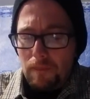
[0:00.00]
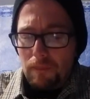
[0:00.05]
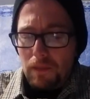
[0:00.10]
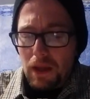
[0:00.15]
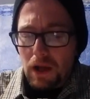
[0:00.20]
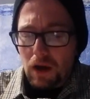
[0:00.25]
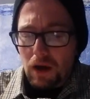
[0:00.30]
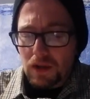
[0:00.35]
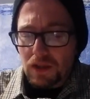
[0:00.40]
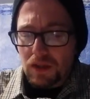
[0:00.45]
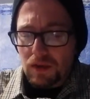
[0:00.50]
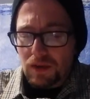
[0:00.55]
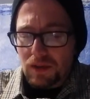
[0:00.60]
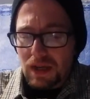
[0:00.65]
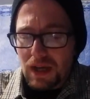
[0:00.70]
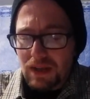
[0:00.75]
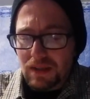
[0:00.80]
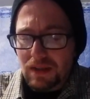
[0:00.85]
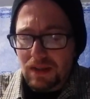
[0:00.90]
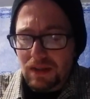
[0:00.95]
They also
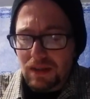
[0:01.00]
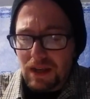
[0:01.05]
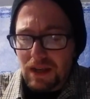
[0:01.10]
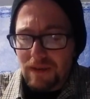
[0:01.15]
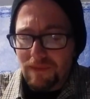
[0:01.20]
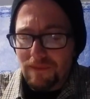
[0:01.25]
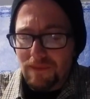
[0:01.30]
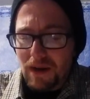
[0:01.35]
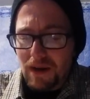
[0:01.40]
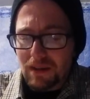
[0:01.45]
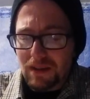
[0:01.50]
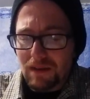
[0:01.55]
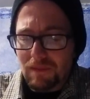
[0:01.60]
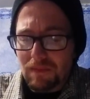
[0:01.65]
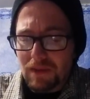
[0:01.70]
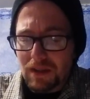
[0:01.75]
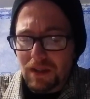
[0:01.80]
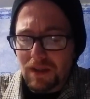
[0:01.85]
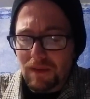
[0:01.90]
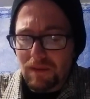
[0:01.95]
tested the
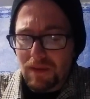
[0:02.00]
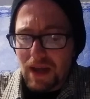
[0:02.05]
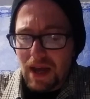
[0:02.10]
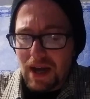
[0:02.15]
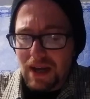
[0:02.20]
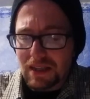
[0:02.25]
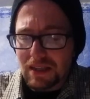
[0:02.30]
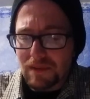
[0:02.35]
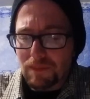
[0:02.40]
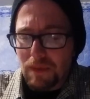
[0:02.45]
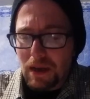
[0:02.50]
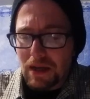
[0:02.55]
effectiveness of gas